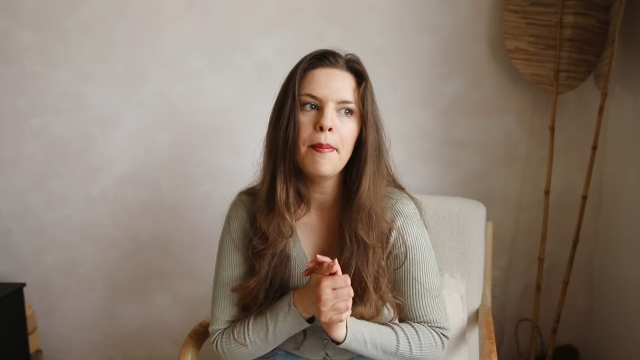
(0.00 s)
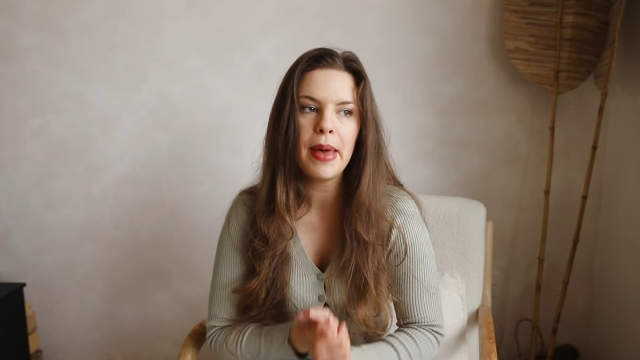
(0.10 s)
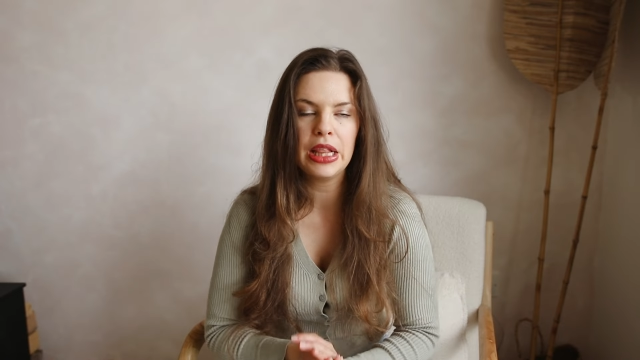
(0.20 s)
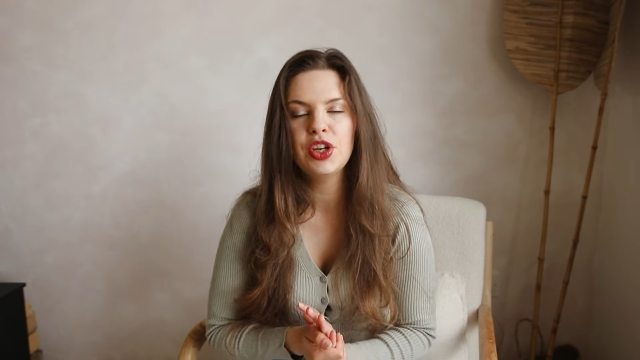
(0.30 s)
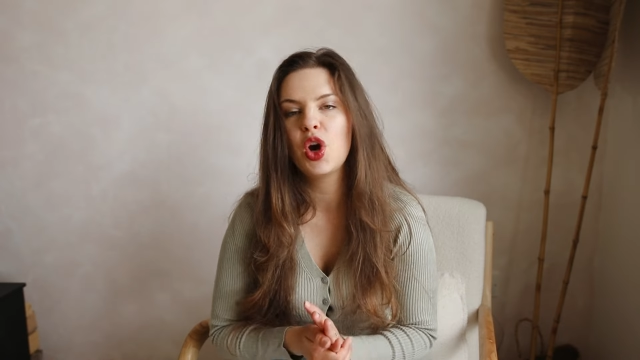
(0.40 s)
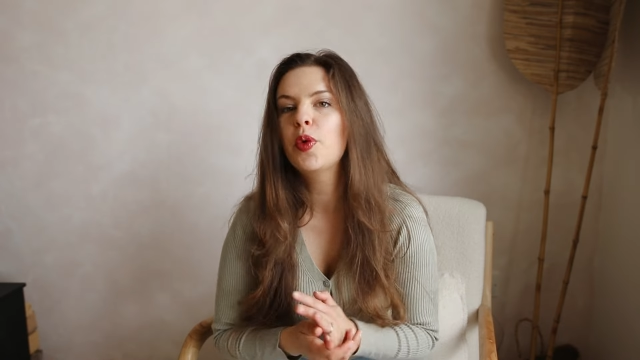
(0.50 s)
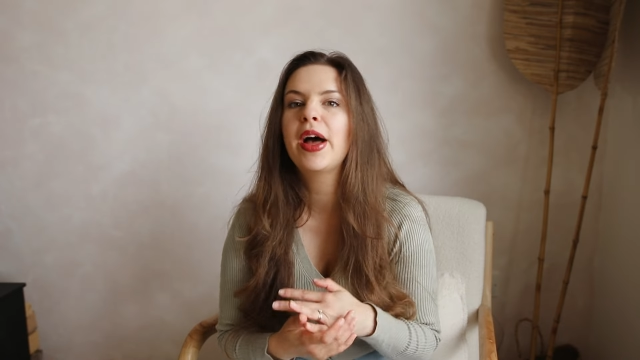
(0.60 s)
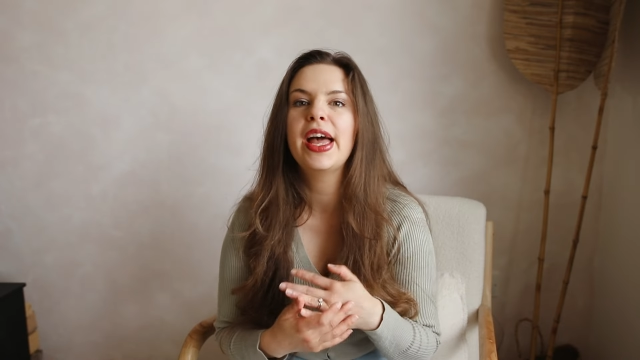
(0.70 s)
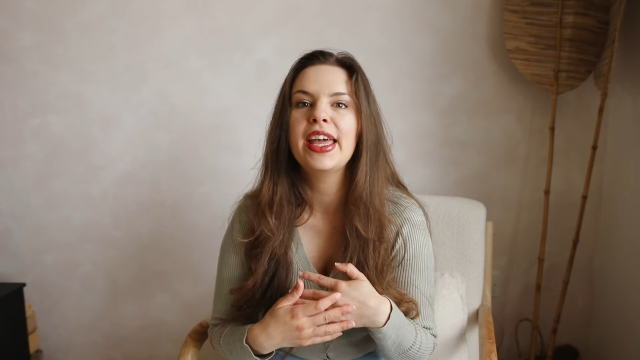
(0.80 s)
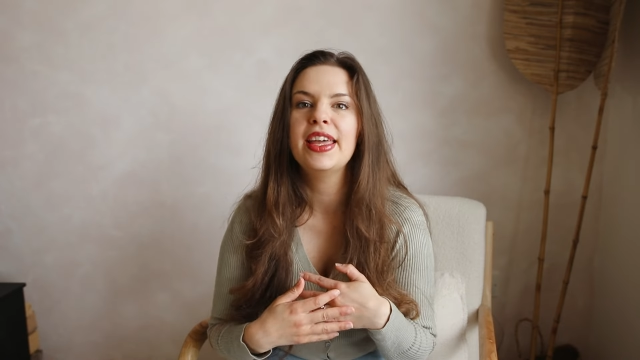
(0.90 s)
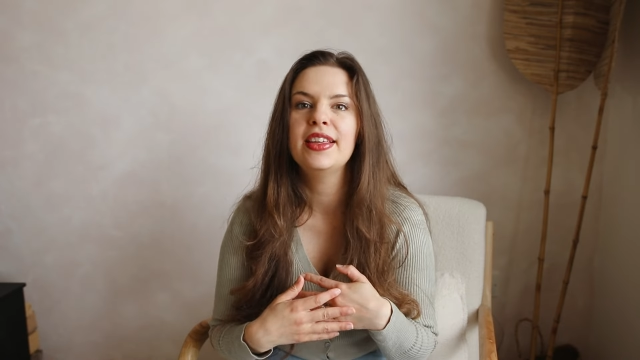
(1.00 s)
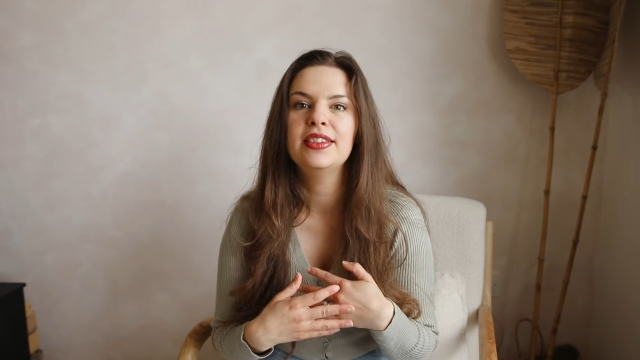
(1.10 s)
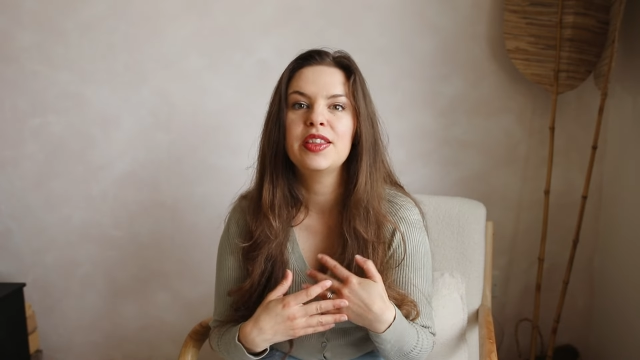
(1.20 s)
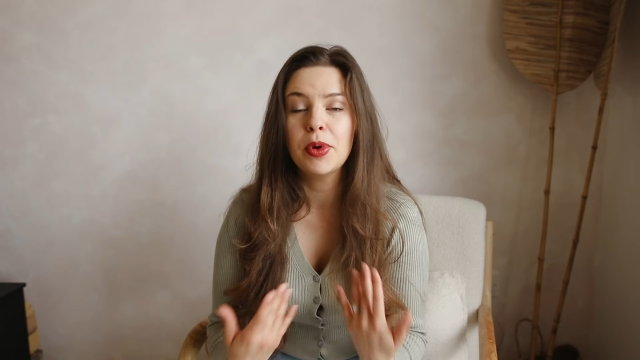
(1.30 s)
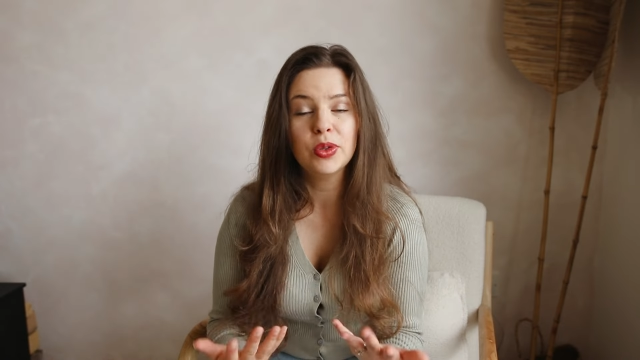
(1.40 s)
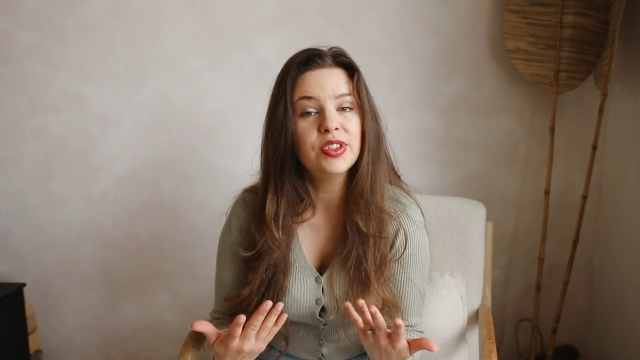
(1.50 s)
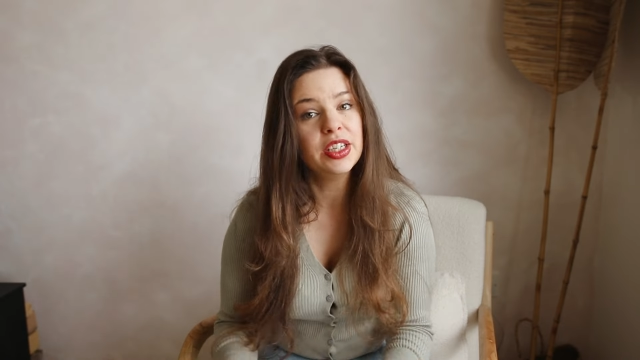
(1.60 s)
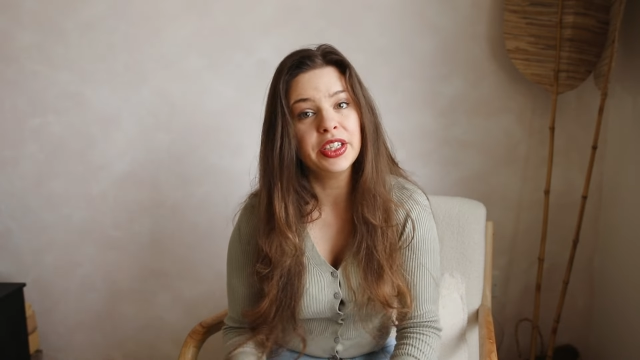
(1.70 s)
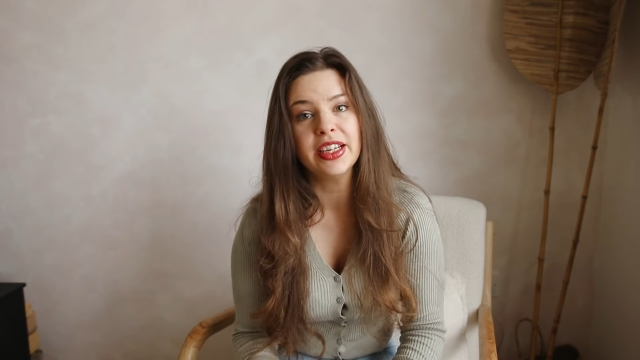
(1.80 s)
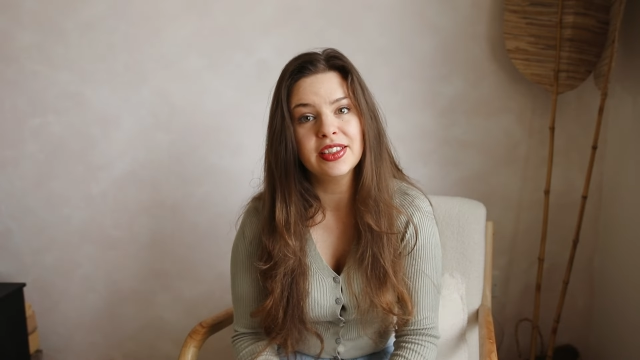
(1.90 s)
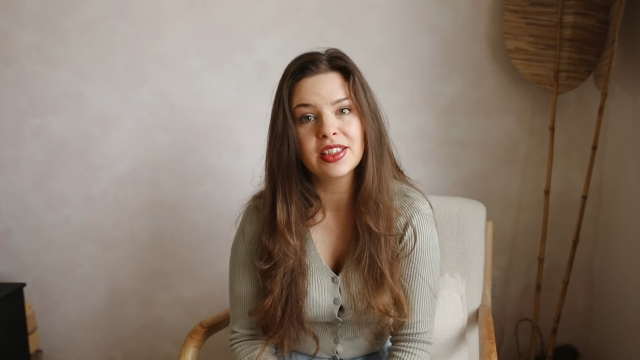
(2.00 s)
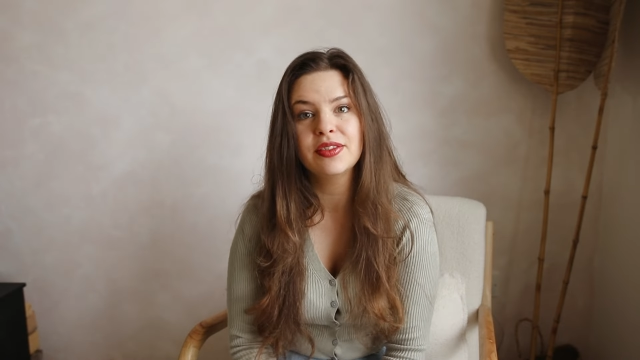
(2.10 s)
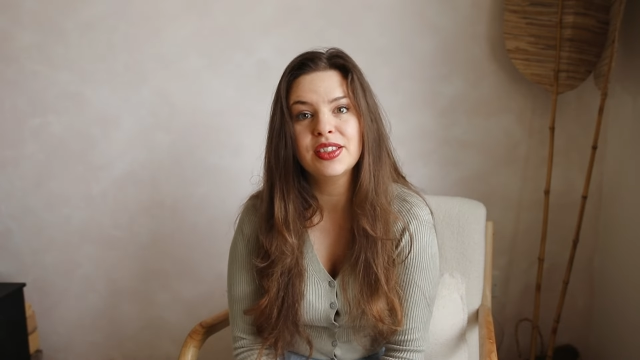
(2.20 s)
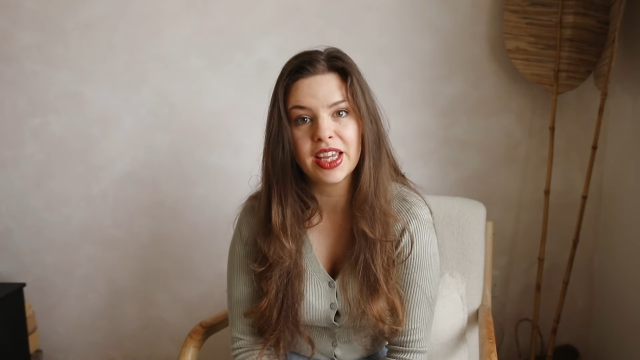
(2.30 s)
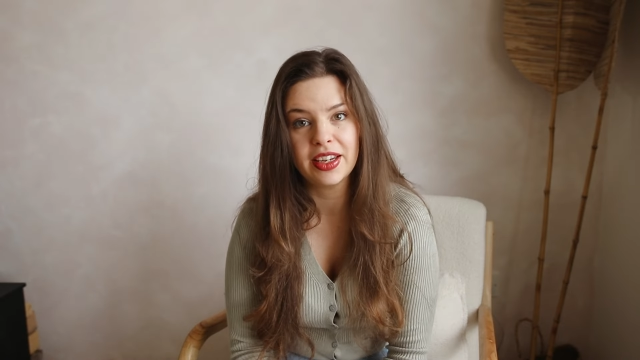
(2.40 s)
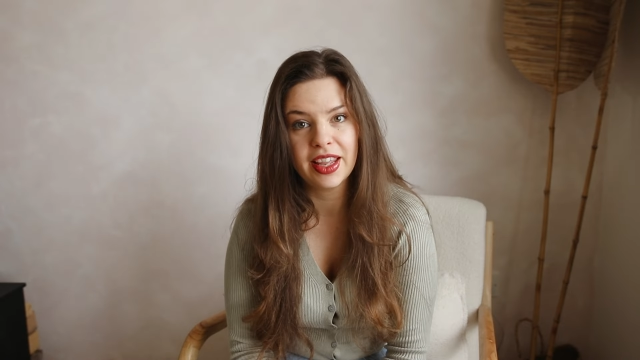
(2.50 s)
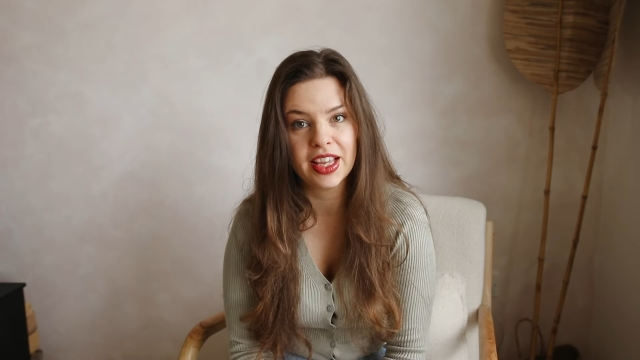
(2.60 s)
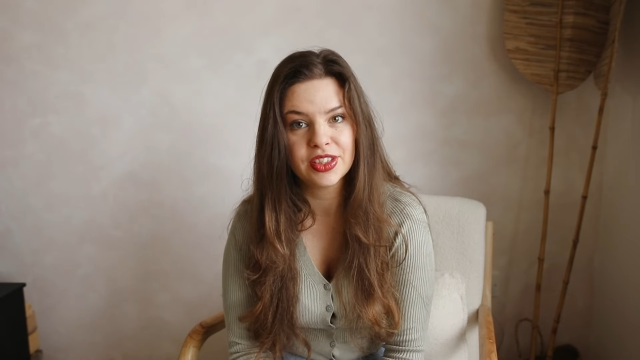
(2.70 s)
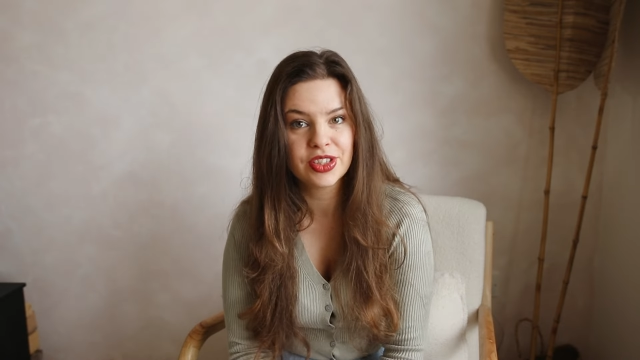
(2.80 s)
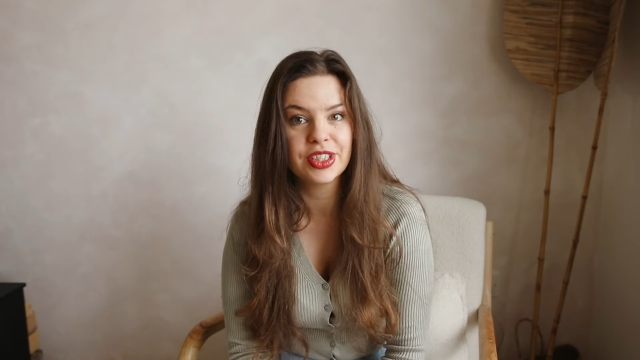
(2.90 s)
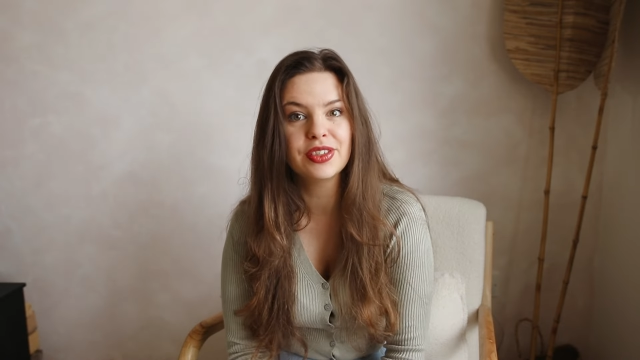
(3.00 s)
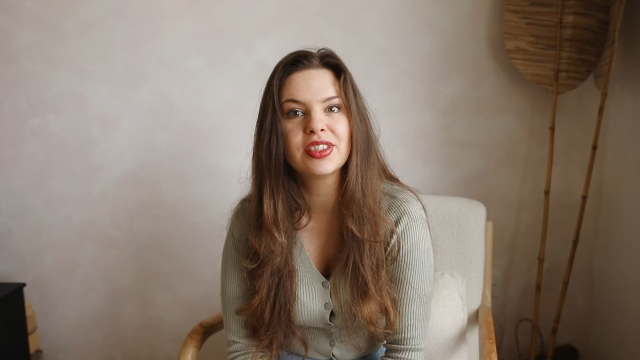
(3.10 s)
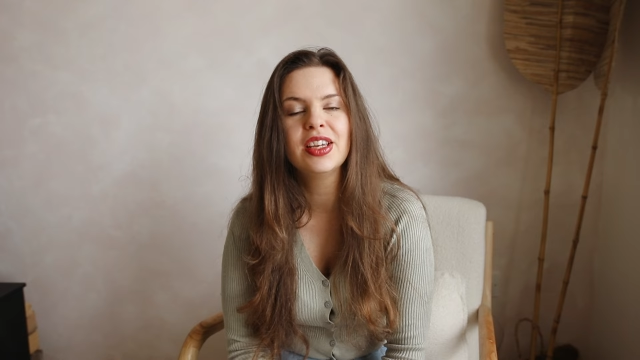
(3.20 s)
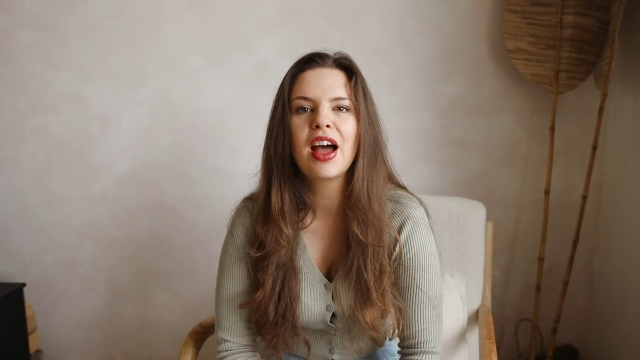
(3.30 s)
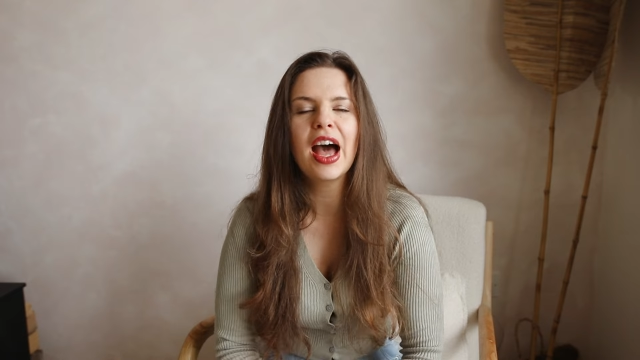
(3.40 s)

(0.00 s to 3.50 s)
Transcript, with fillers: Melanoma is the most serious of skin cancers.